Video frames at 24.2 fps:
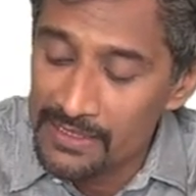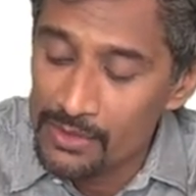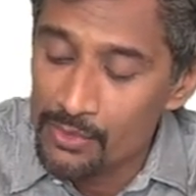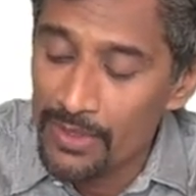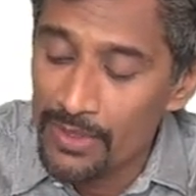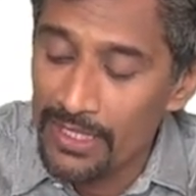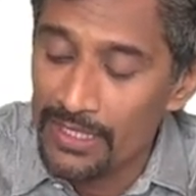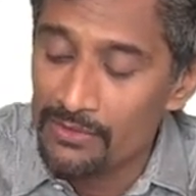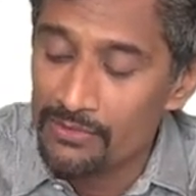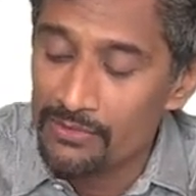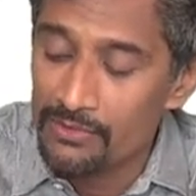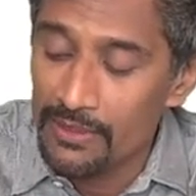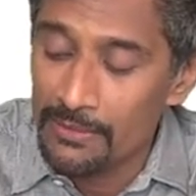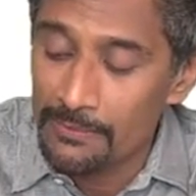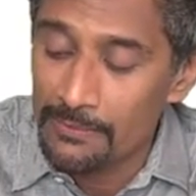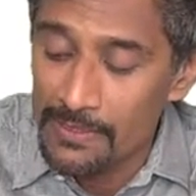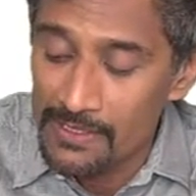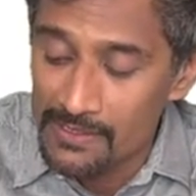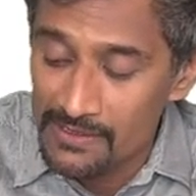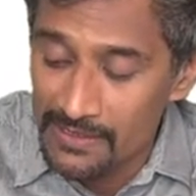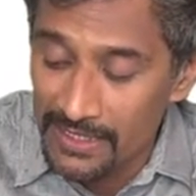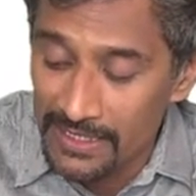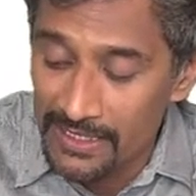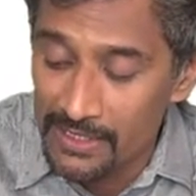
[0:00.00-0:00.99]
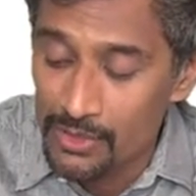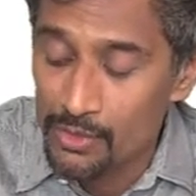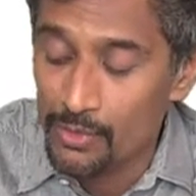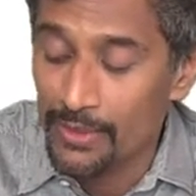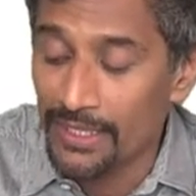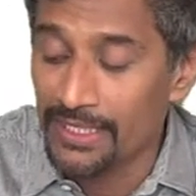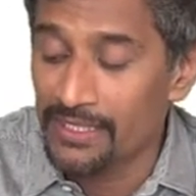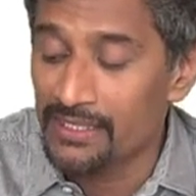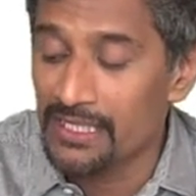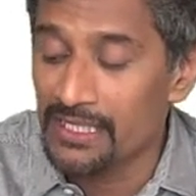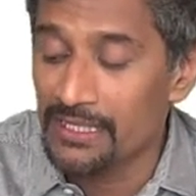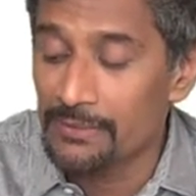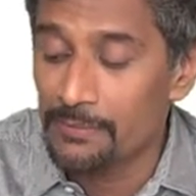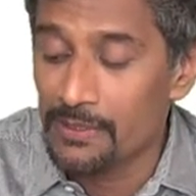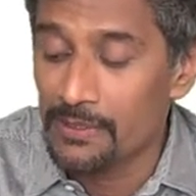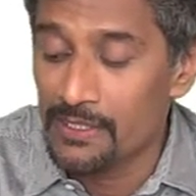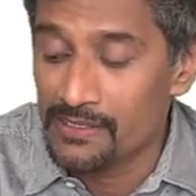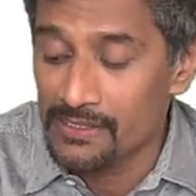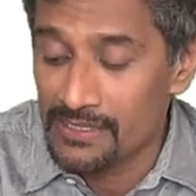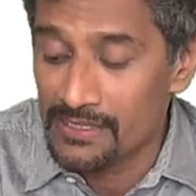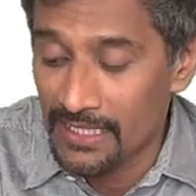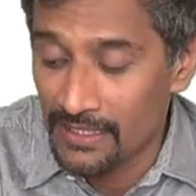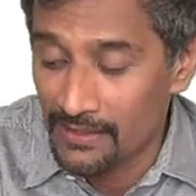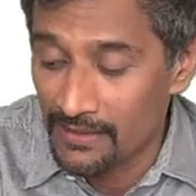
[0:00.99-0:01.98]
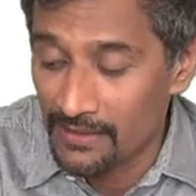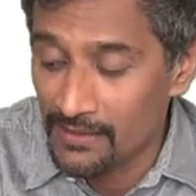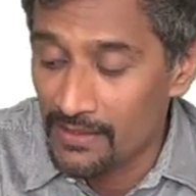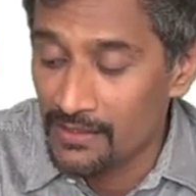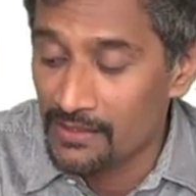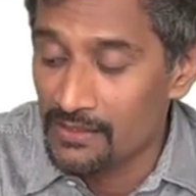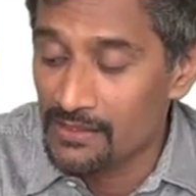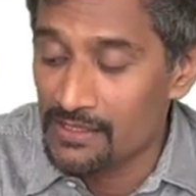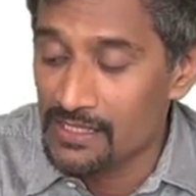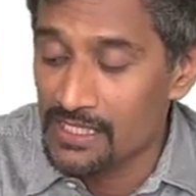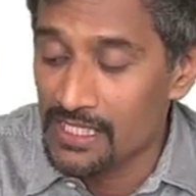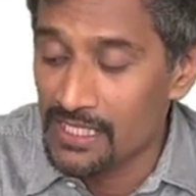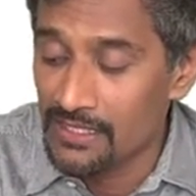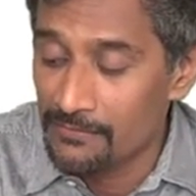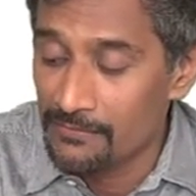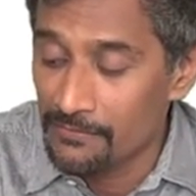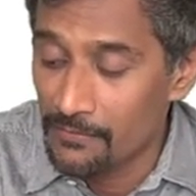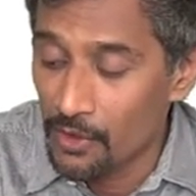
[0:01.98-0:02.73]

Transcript: 12, 12 plus 8, 20 plus 10, 30,